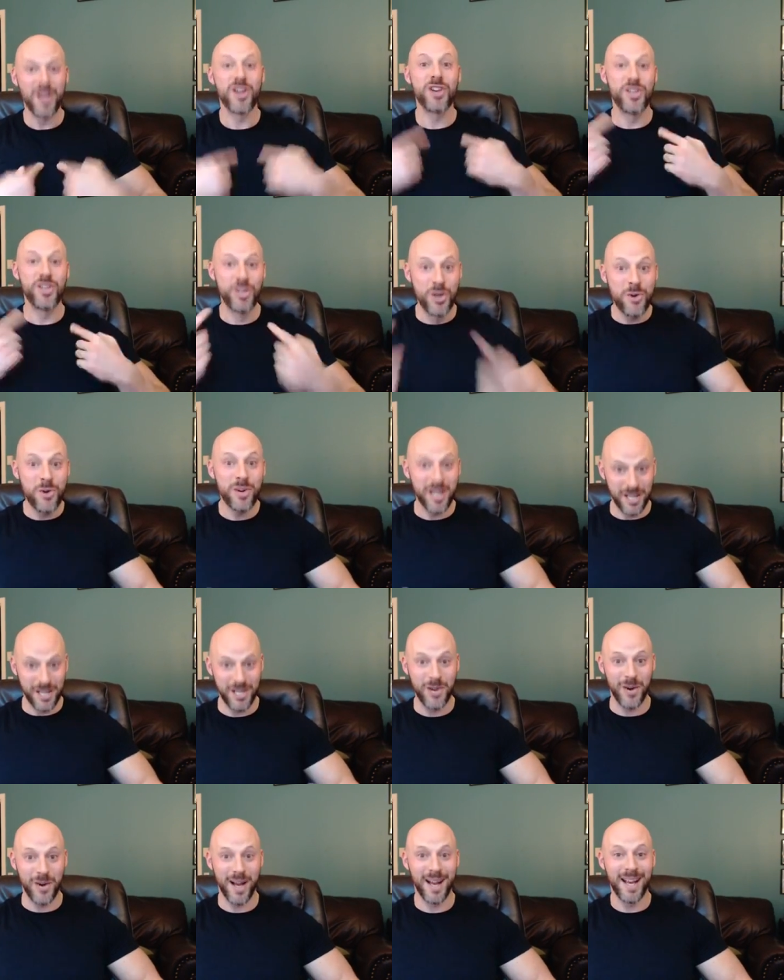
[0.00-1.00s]
you can
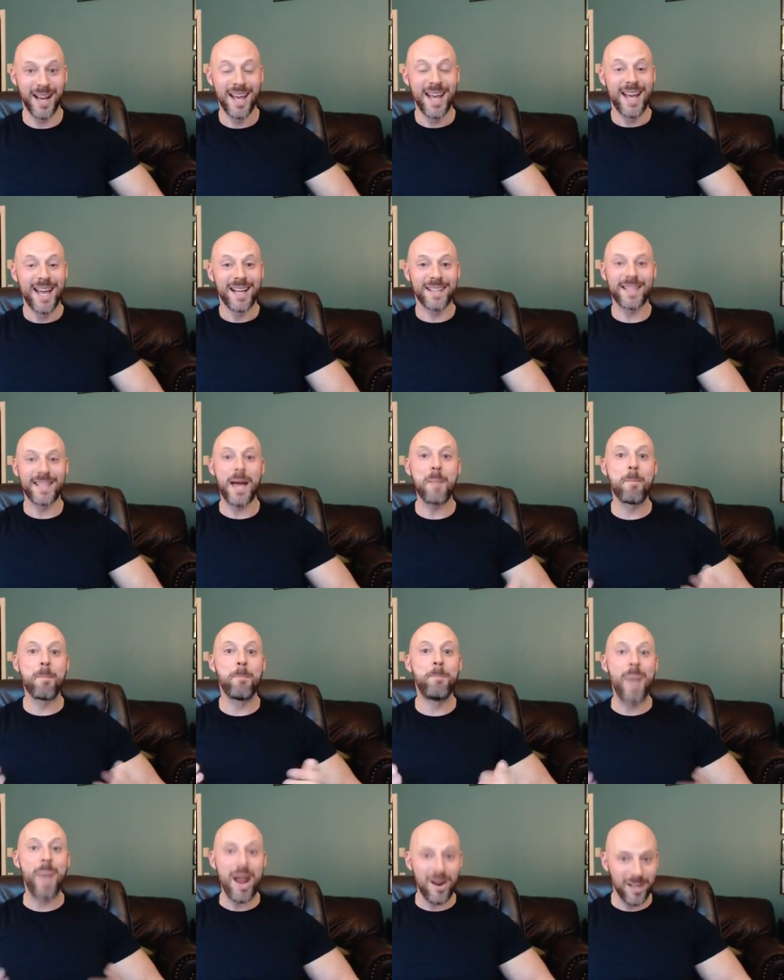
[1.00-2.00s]
do it. Because I
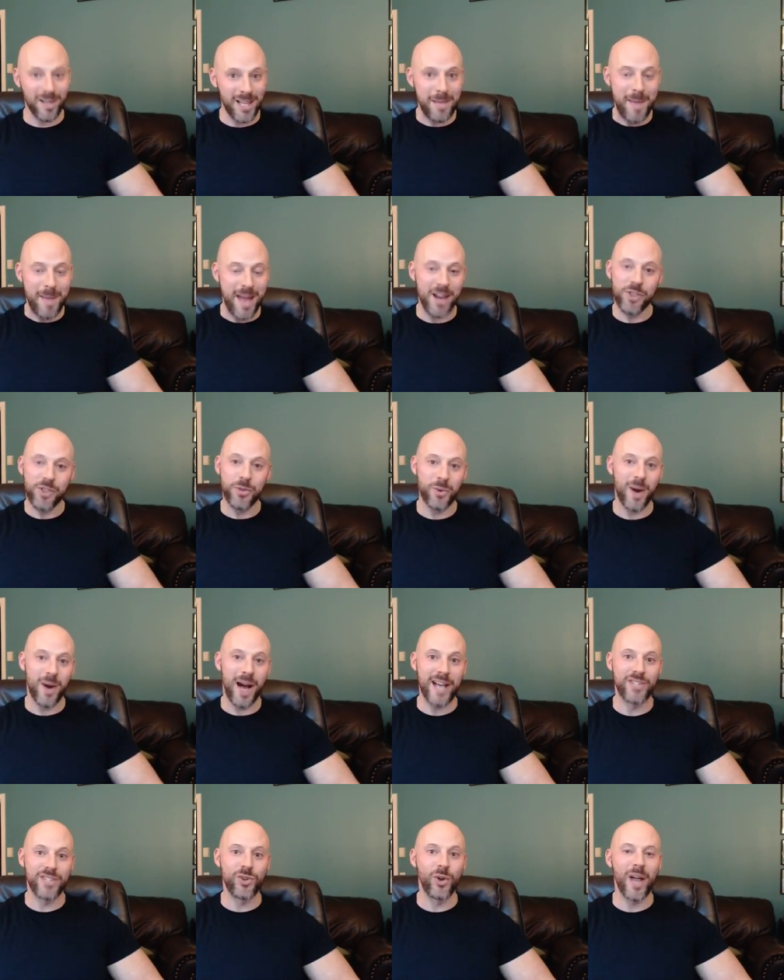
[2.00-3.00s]
barely made it through
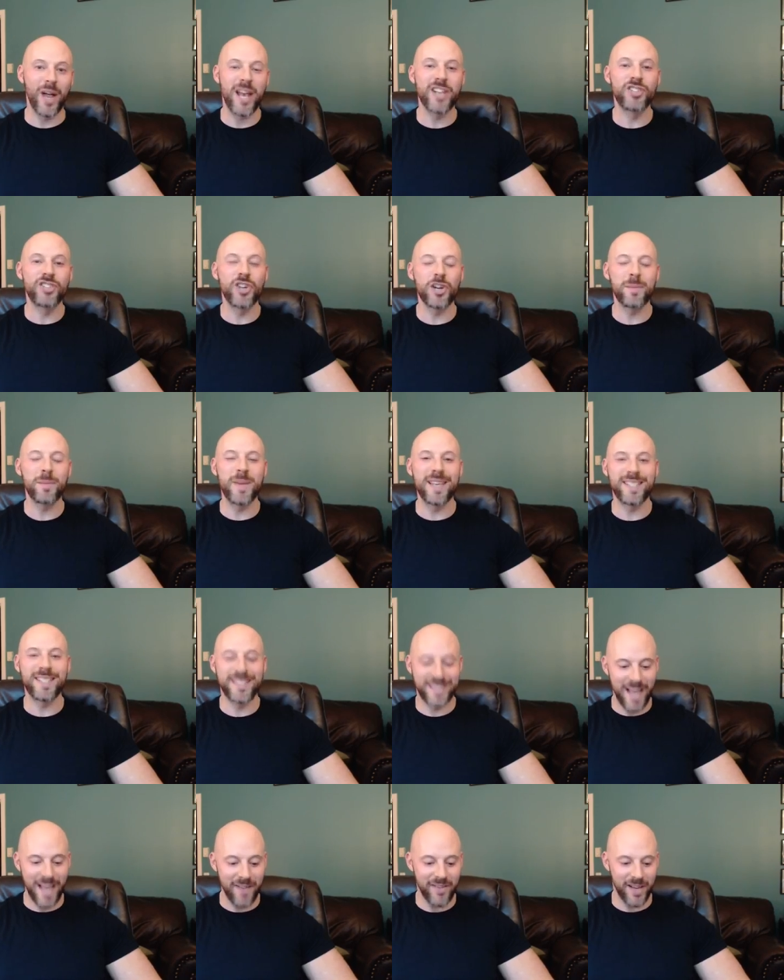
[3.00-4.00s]
high school, and it took me
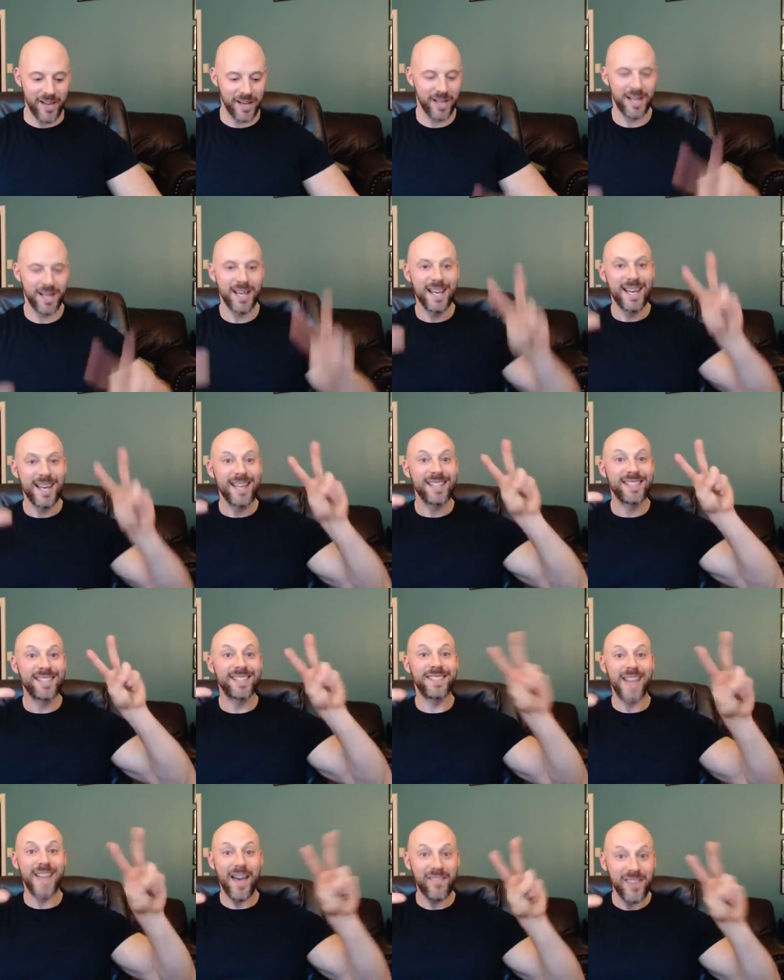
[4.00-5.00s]
7
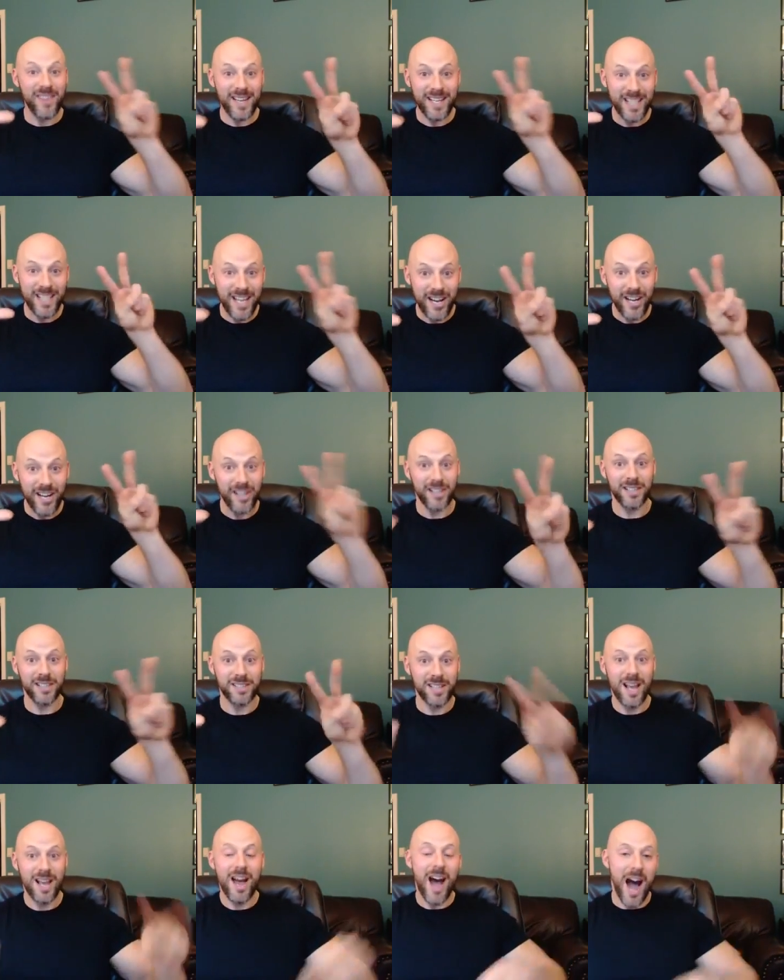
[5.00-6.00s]

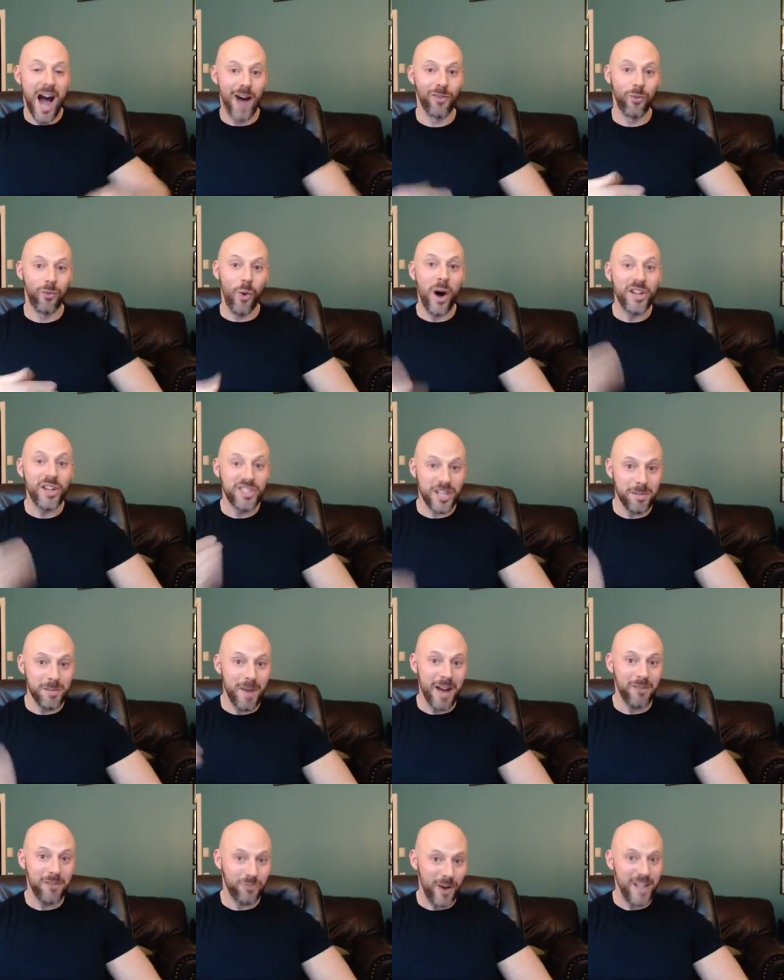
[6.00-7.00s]
years of watching
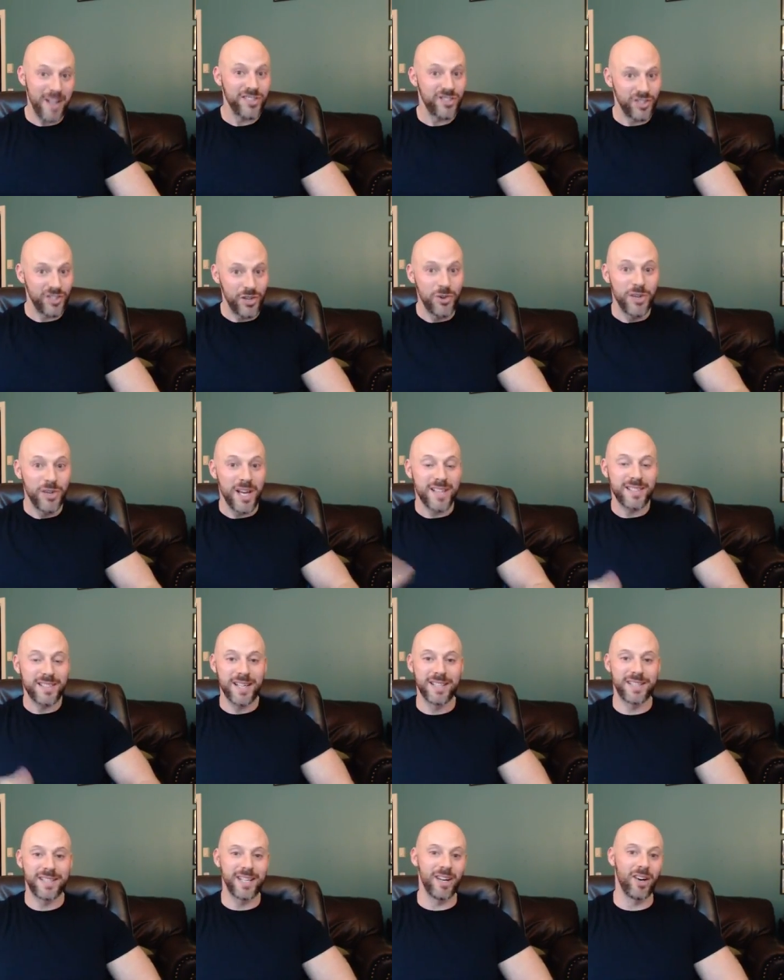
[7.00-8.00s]
my friends do this
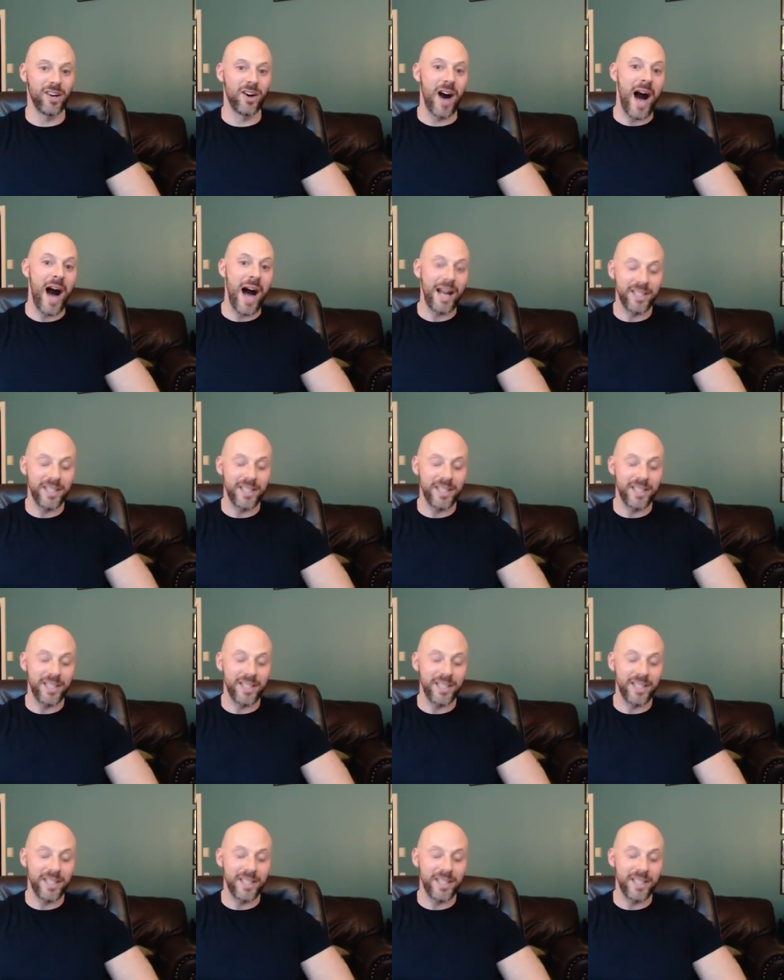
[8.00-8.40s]
until I